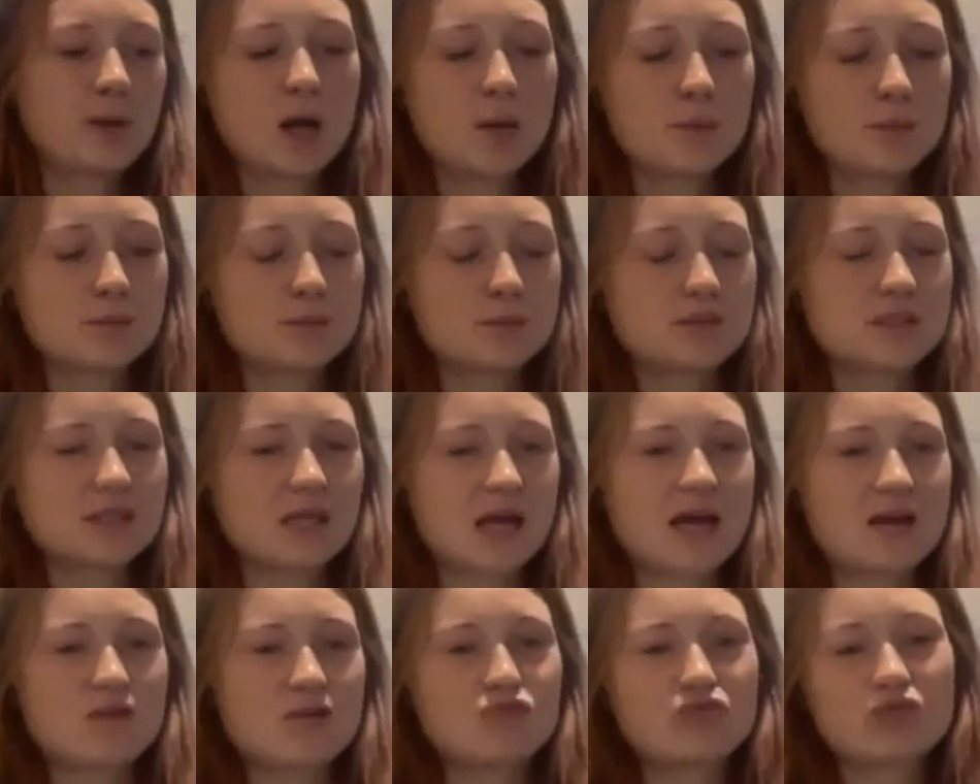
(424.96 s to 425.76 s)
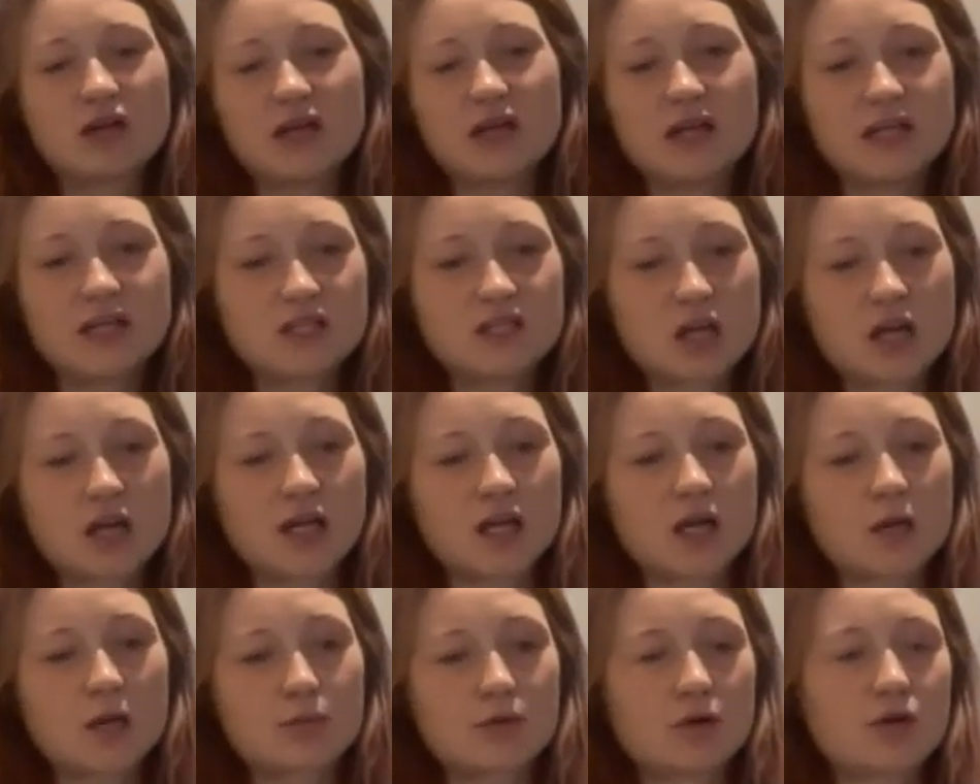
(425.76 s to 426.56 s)
pumps, and really
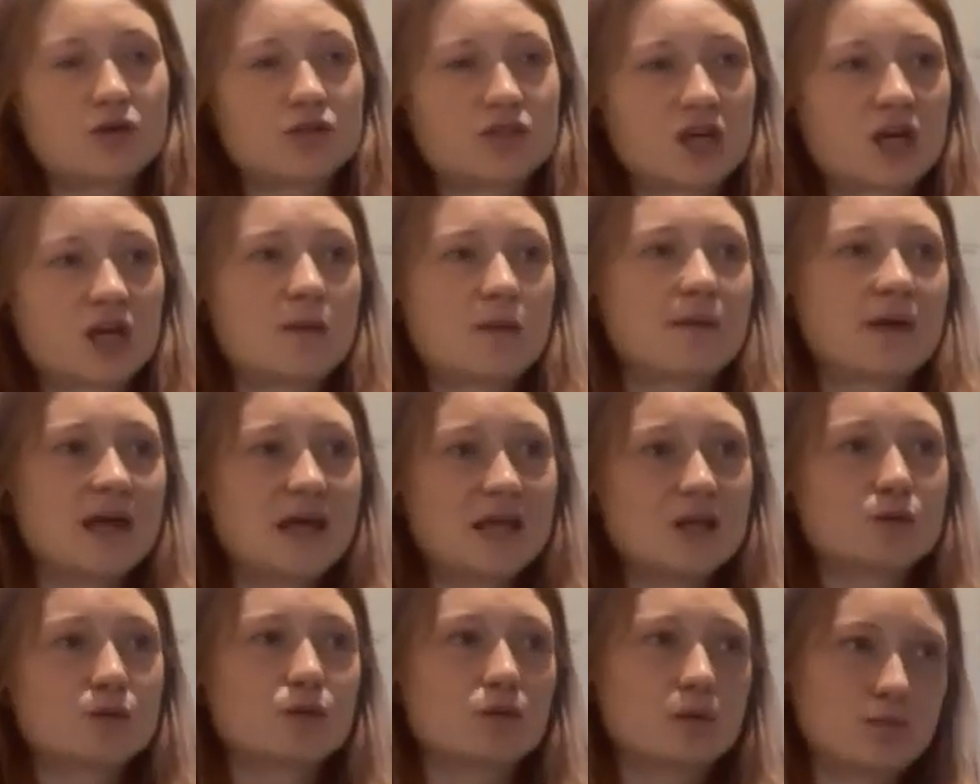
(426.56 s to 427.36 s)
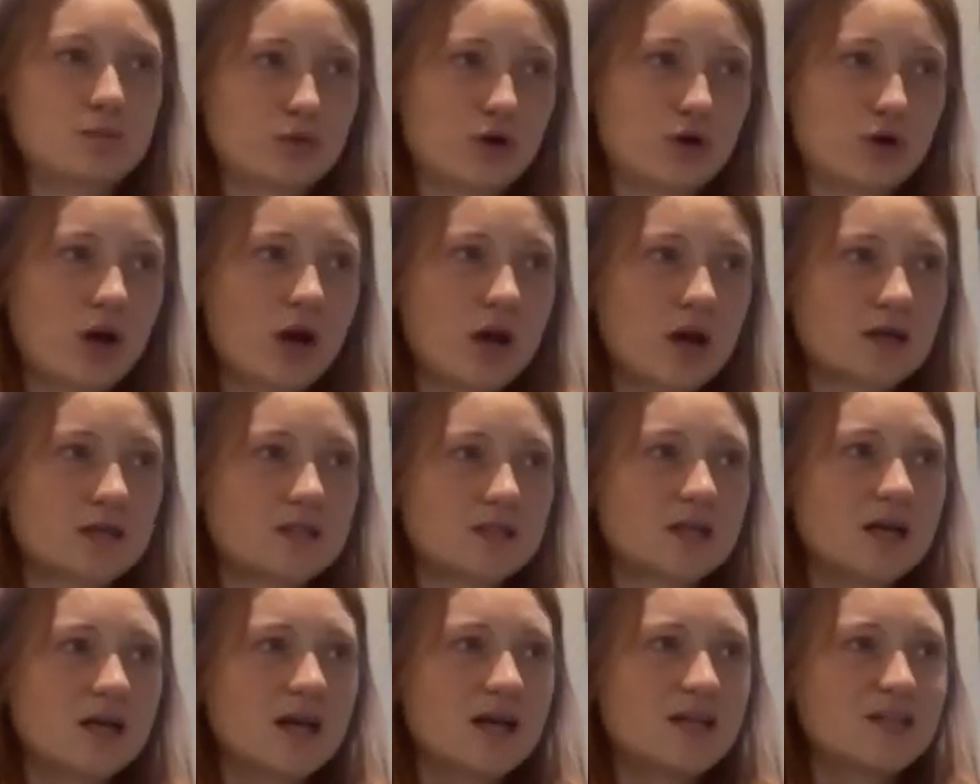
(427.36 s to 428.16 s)
turning our prototype into a product,